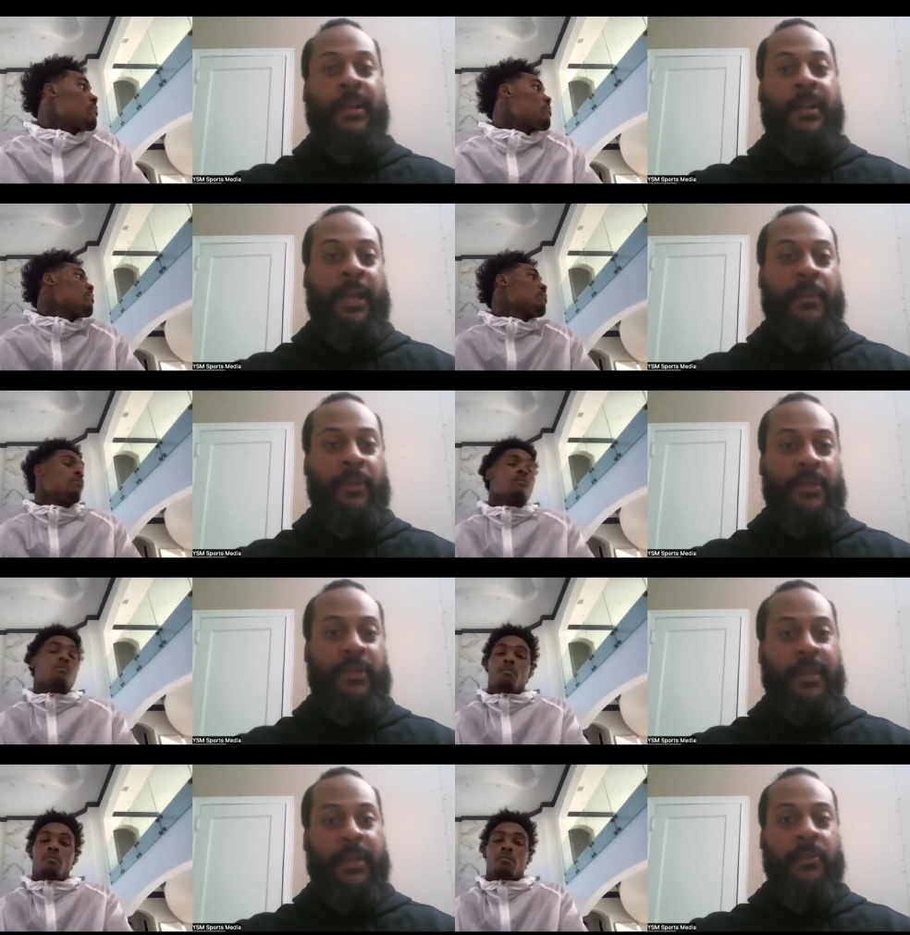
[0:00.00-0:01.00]
Speaker 1: your name with, the
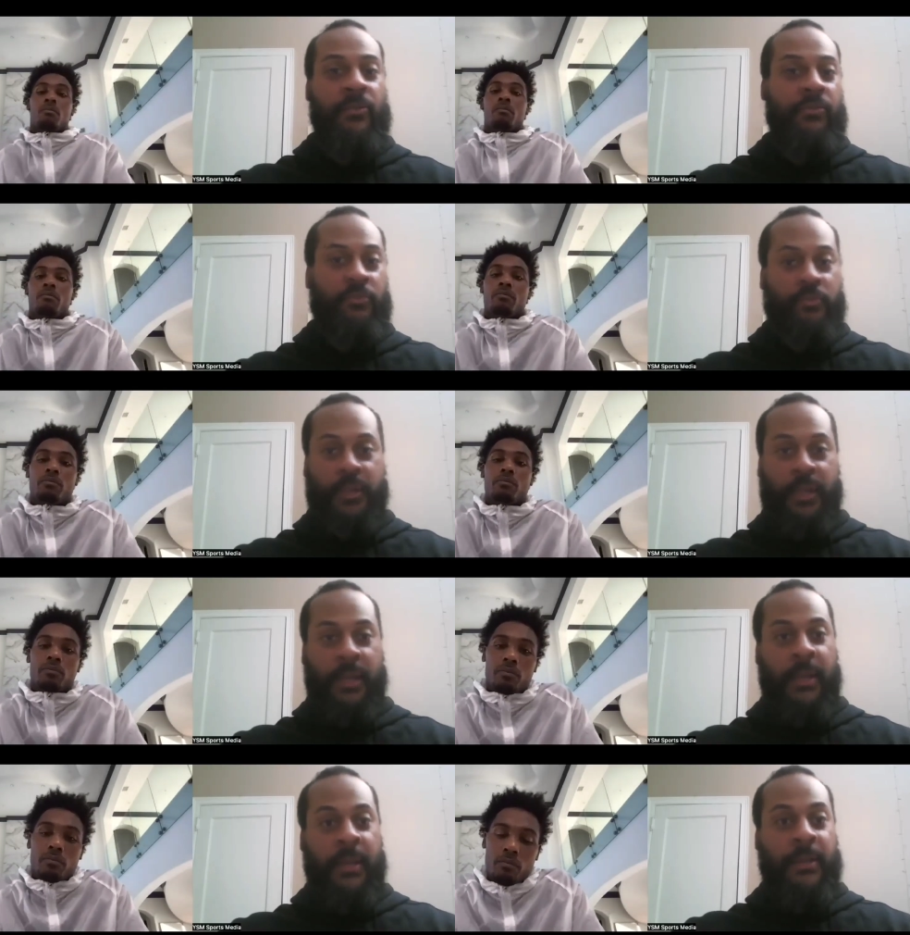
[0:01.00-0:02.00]
Canelo's,
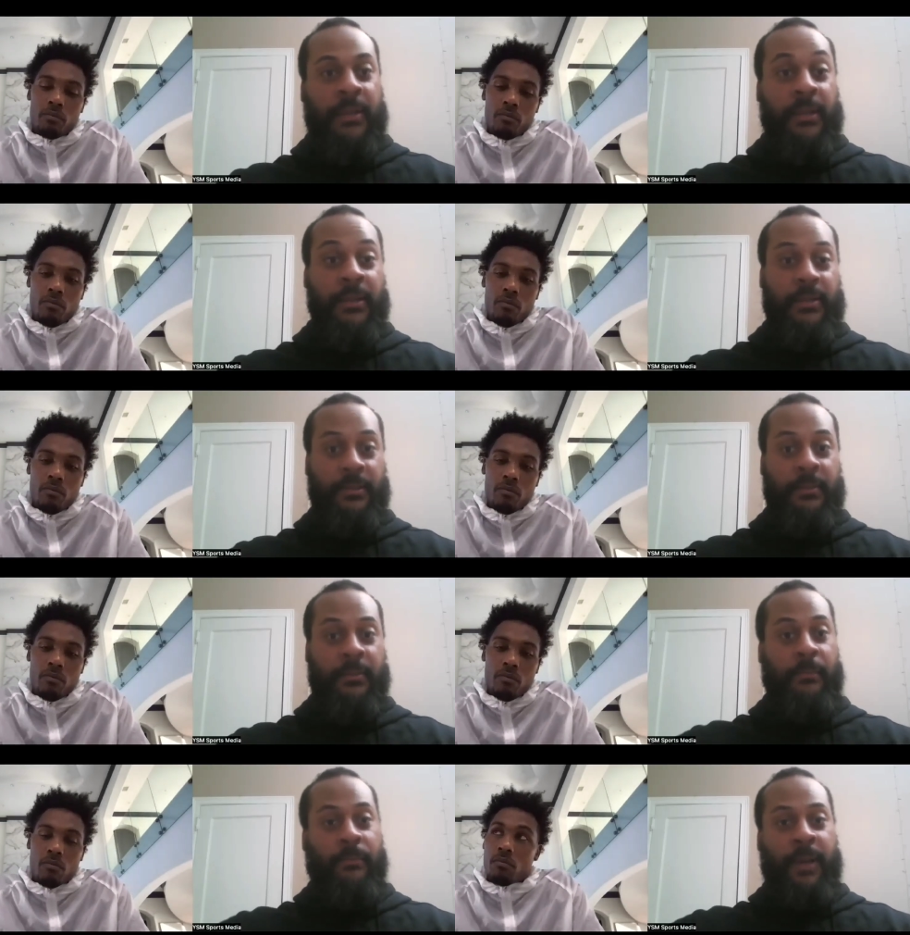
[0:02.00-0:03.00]
the
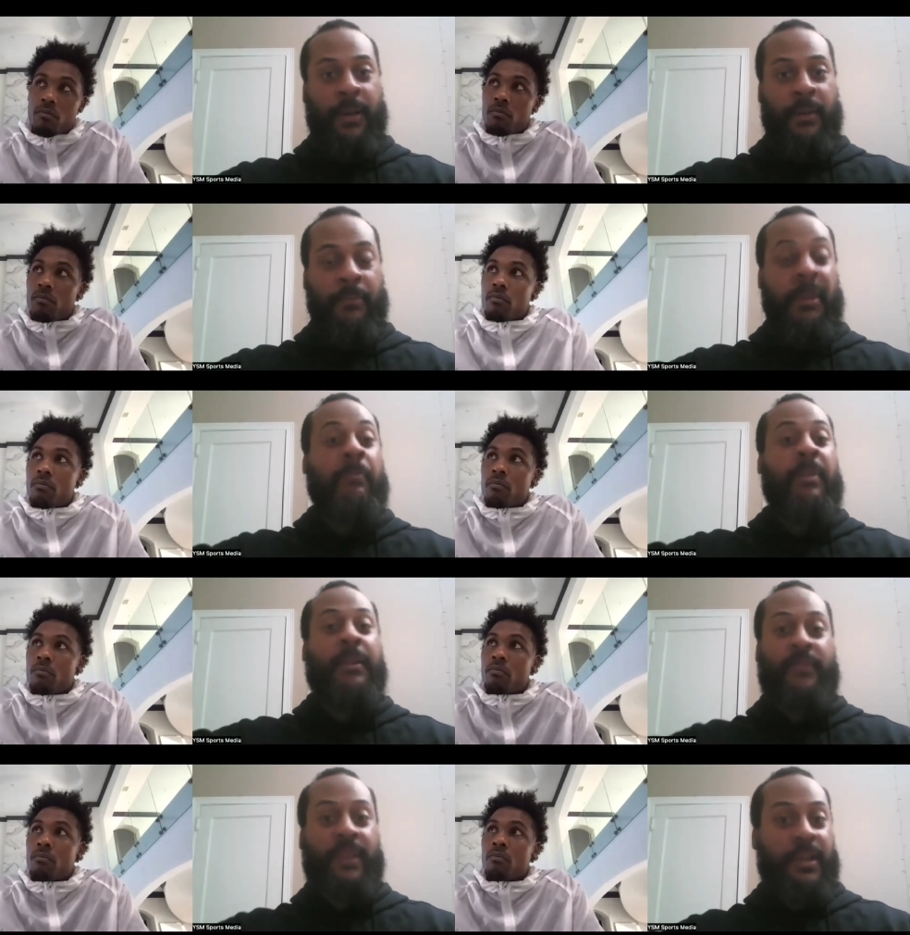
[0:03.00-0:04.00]
uh, Big
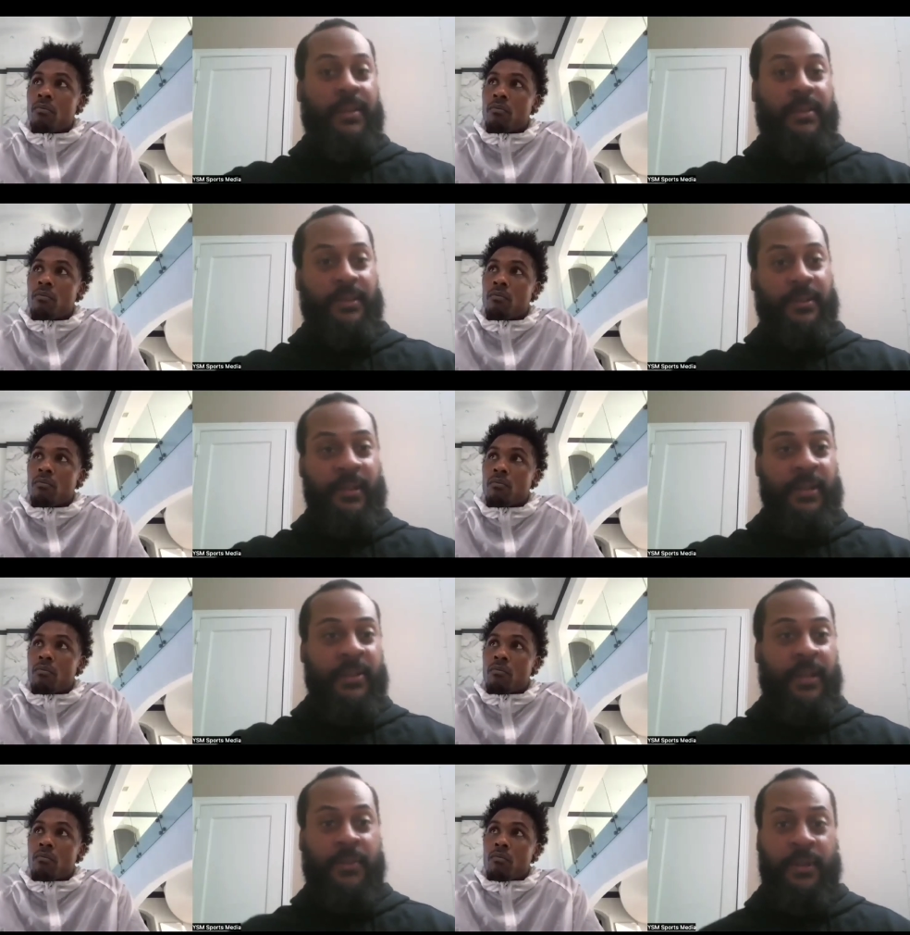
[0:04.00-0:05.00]
Benavidez,
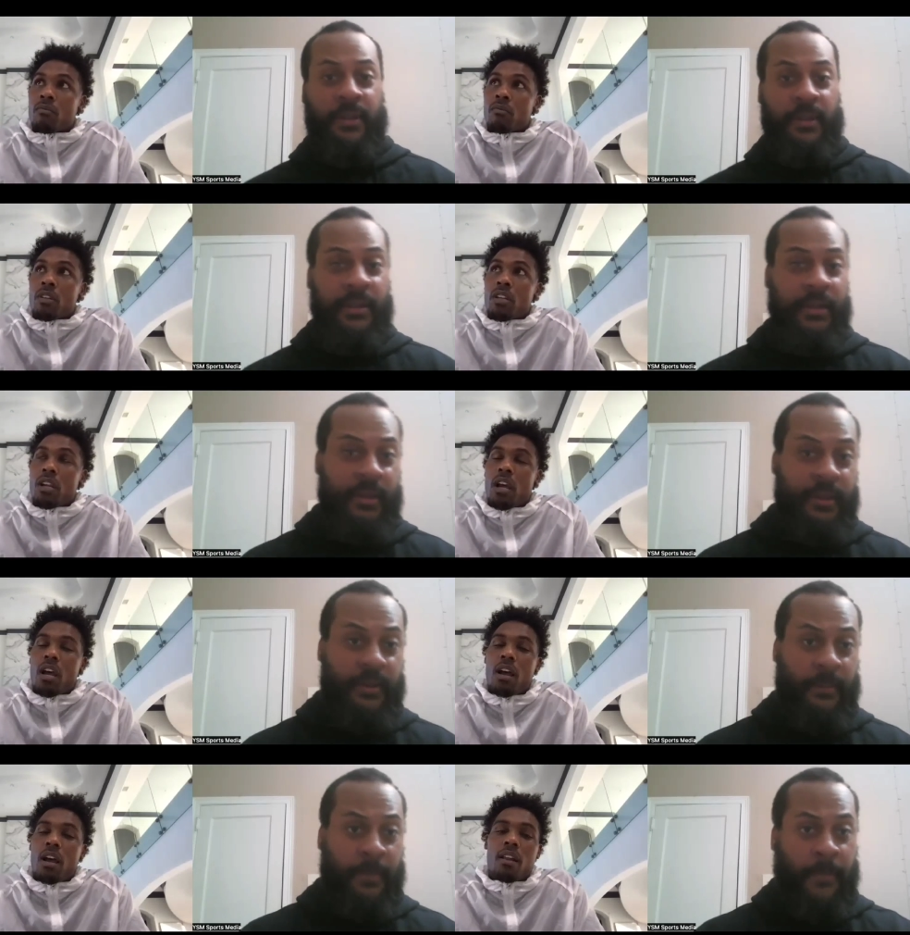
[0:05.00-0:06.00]
etc.
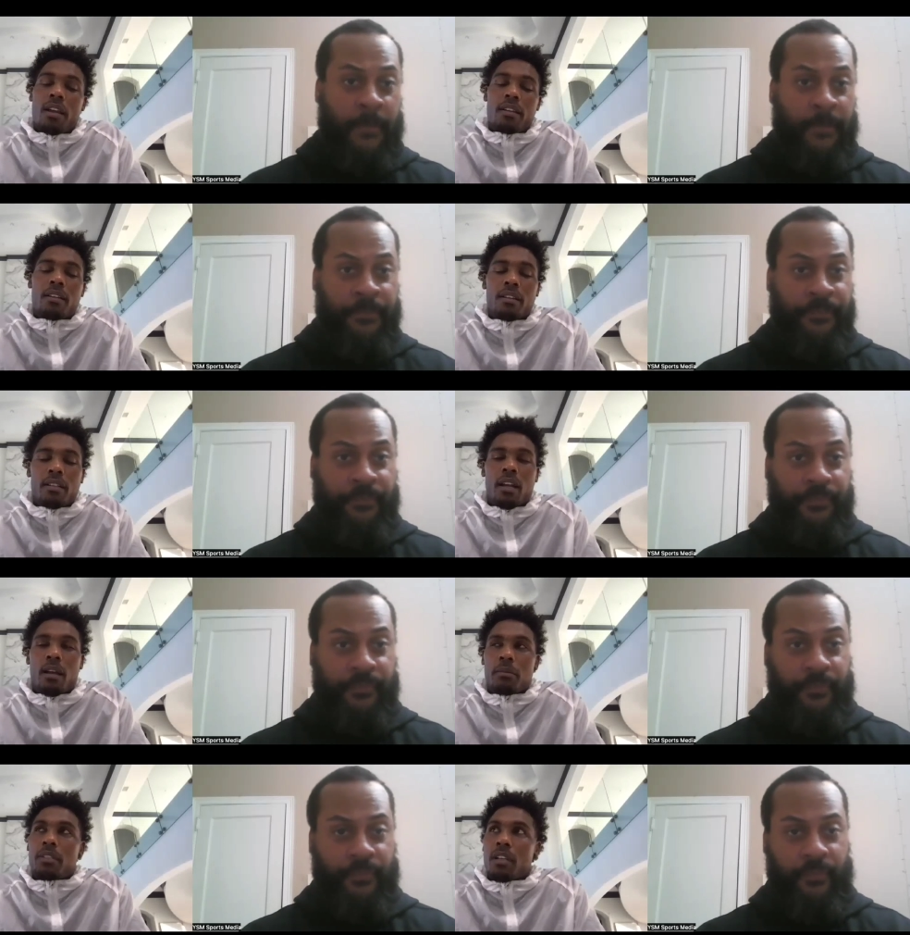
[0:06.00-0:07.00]
Speaker 2: I like uh,
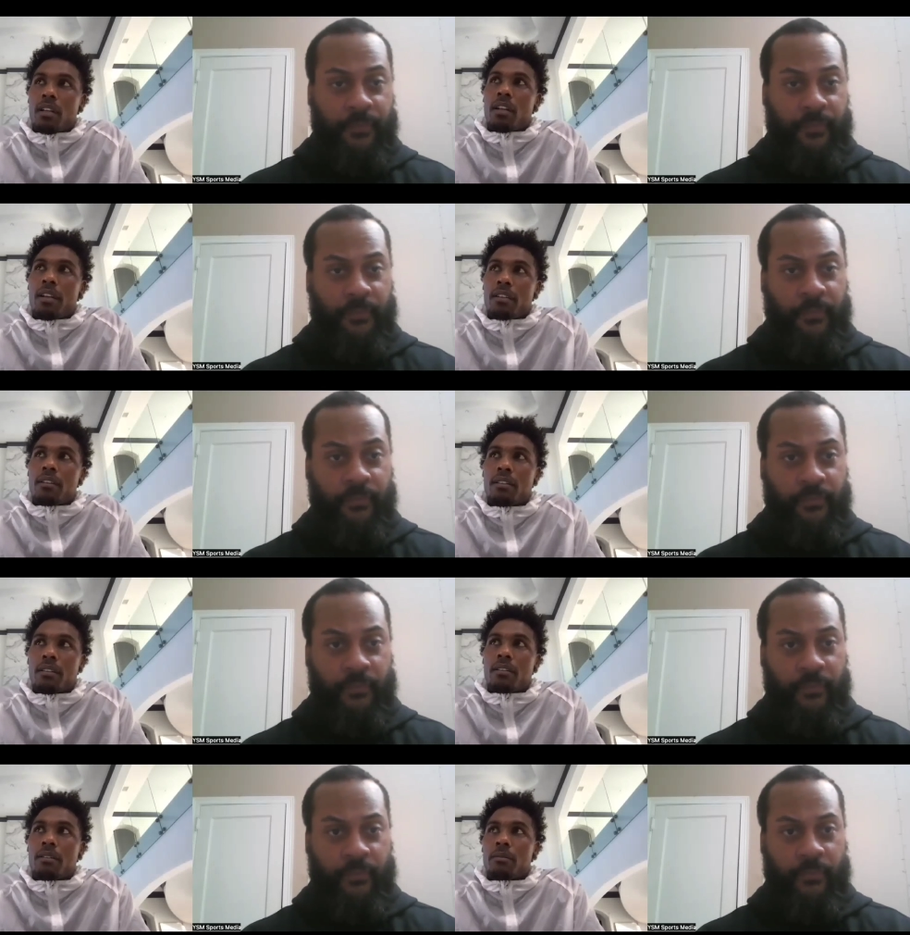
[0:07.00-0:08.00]
Adames. I like
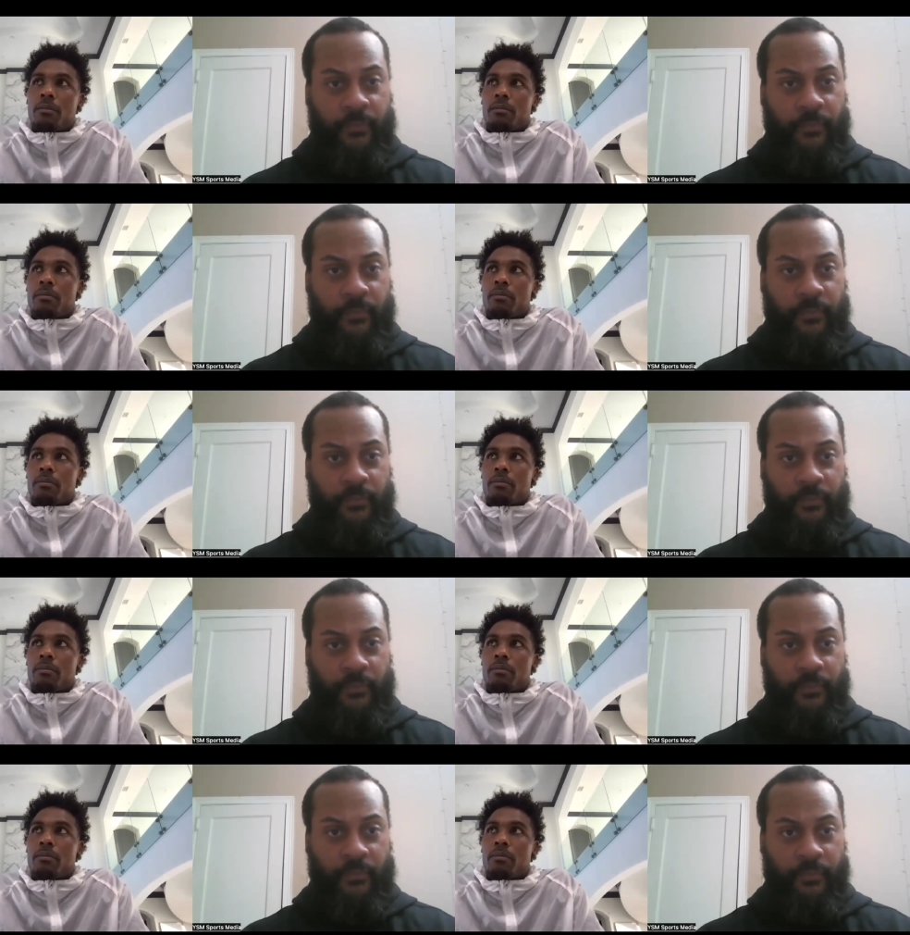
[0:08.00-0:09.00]
um,
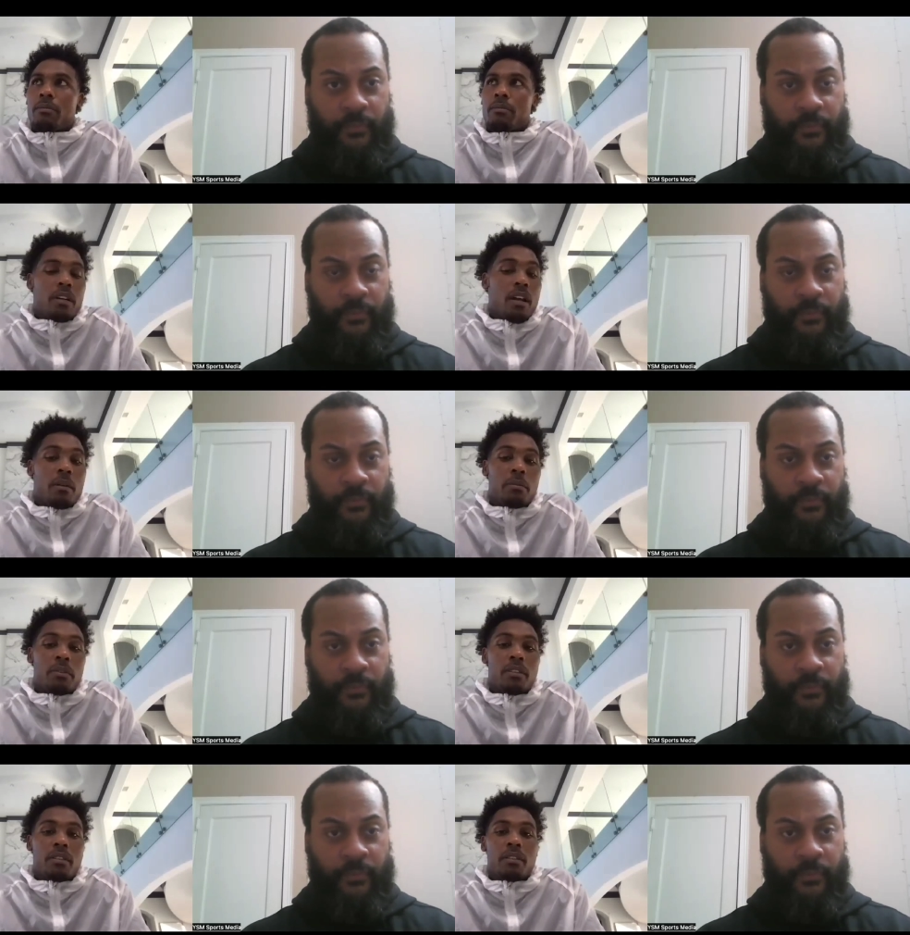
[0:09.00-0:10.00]
the fight with
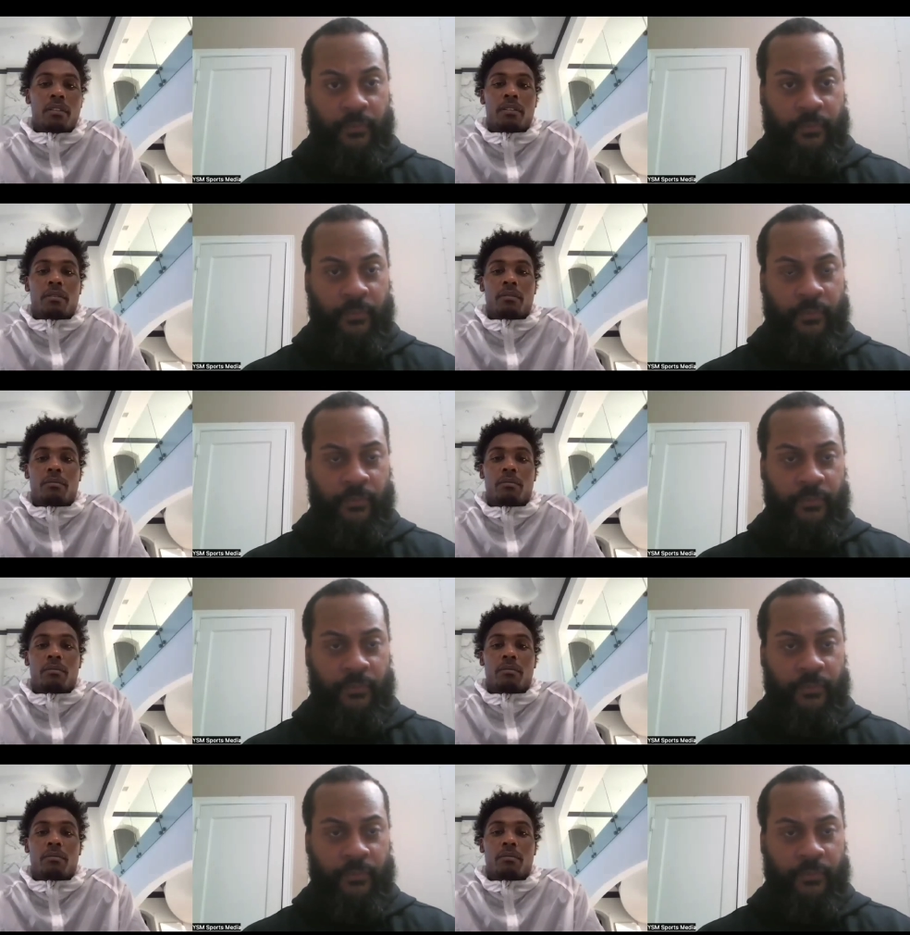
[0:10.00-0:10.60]
Adames. Uh,